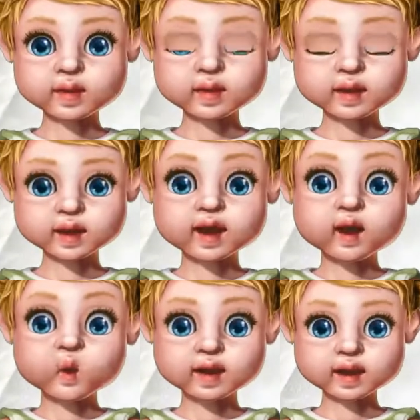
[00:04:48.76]

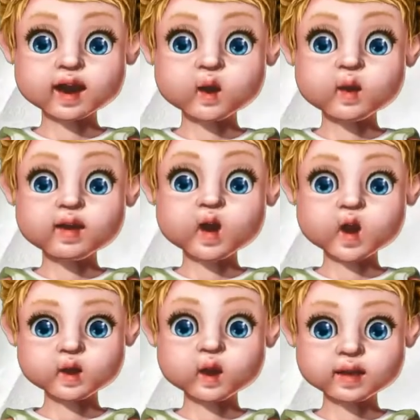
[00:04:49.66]
So what do I
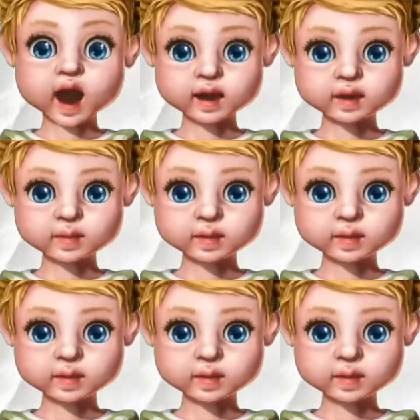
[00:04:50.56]
mean by that?